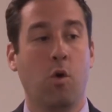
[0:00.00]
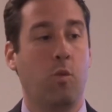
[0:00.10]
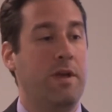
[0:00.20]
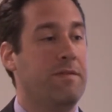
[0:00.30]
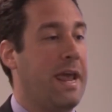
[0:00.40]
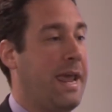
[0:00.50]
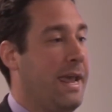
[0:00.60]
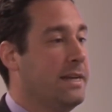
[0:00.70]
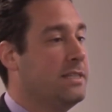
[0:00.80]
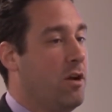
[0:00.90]
we've
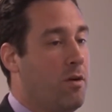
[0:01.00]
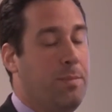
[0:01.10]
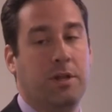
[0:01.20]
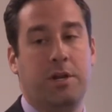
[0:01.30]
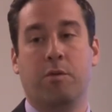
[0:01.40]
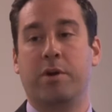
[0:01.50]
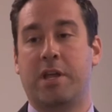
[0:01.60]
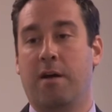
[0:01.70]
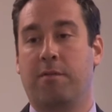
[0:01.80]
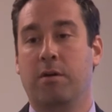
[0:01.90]
enhanced their ability to
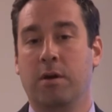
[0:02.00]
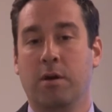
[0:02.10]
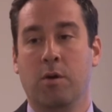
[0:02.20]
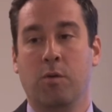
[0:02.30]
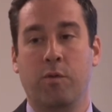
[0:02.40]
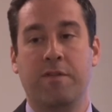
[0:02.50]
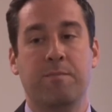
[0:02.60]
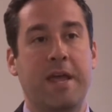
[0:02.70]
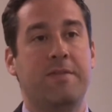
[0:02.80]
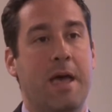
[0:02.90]
recover. We've
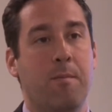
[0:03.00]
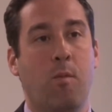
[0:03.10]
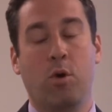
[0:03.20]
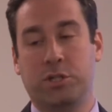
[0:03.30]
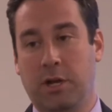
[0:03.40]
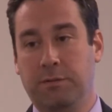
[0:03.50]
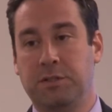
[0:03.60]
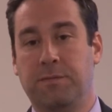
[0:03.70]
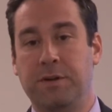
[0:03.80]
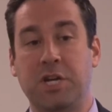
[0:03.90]
made them more
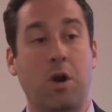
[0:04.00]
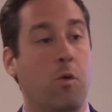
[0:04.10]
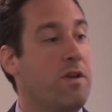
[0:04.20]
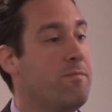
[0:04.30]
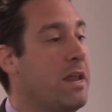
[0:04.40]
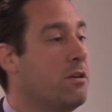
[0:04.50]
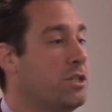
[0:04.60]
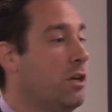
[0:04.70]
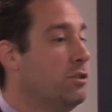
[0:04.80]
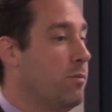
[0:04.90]
self-sufficient, and we've made our
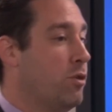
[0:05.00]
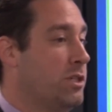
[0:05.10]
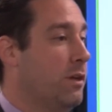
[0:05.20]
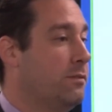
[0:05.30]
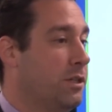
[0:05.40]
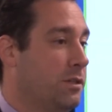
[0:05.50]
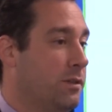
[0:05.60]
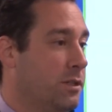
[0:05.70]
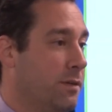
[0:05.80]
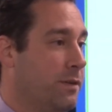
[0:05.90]
shelter more
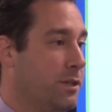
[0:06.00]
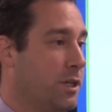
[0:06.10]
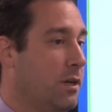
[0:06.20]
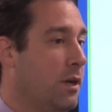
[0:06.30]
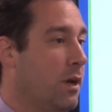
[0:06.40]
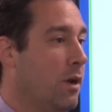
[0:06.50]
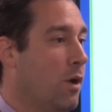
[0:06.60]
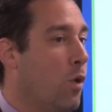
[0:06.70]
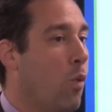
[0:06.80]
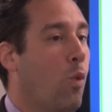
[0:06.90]
self-sufficient.
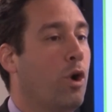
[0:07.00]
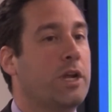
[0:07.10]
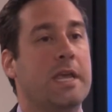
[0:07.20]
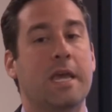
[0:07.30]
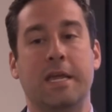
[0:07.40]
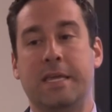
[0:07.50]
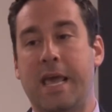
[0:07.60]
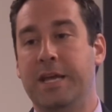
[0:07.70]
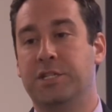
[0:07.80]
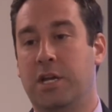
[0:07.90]
Working and
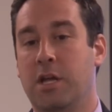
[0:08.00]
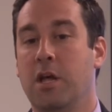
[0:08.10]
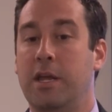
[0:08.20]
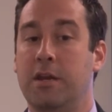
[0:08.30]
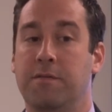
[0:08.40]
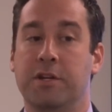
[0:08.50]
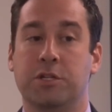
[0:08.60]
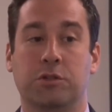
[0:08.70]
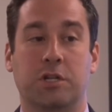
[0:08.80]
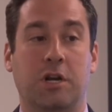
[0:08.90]
engaging
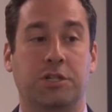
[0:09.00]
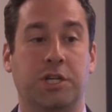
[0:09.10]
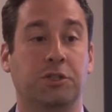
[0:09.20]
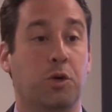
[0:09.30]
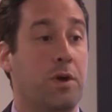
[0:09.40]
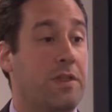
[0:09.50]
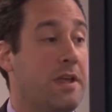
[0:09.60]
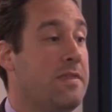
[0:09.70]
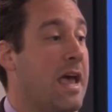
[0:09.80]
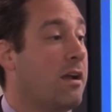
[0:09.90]
individuals in our shelter
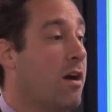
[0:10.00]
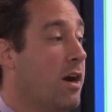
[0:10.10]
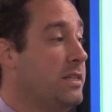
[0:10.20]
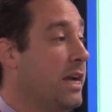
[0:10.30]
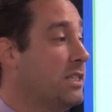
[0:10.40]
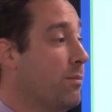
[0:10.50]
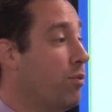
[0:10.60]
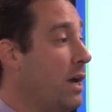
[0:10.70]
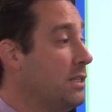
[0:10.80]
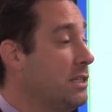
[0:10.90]
within that context and
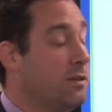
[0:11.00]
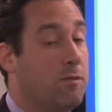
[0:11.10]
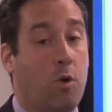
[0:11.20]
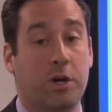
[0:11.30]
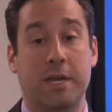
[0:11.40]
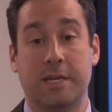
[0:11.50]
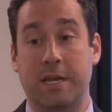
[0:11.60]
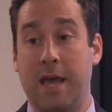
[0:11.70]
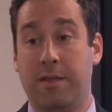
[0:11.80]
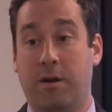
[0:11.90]
process of working
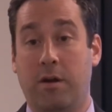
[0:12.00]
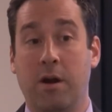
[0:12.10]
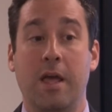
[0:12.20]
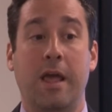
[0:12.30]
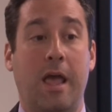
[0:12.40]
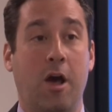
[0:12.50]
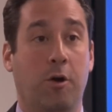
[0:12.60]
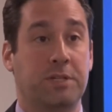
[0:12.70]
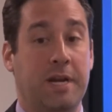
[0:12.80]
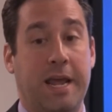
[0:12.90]
together
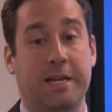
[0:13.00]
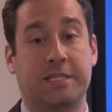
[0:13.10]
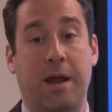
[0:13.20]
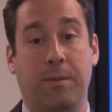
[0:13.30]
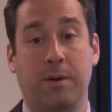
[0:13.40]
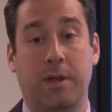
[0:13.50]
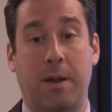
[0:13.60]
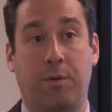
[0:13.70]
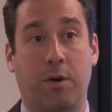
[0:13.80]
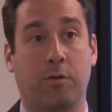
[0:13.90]
helps enhance
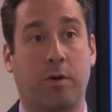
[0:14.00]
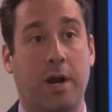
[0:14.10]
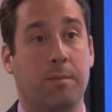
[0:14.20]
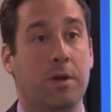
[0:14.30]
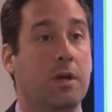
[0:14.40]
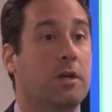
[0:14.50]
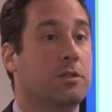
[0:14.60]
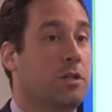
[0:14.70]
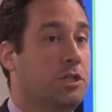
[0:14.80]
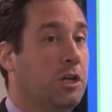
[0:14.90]
that program.
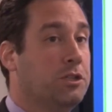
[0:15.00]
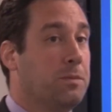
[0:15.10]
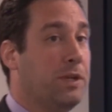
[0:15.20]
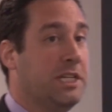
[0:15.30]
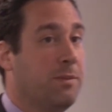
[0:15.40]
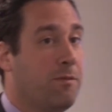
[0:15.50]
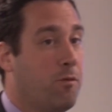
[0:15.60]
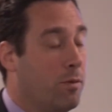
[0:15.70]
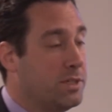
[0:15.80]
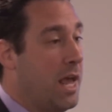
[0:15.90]
So the shelter placement
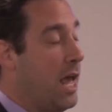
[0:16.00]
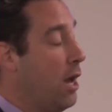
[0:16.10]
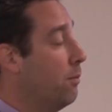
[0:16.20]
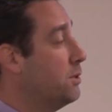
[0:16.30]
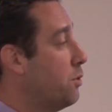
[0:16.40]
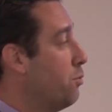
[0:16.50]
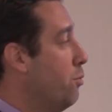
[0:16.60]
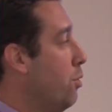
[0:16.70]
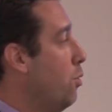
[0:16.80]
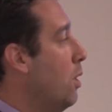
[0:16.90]
forms helps
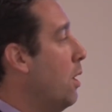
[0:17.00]
through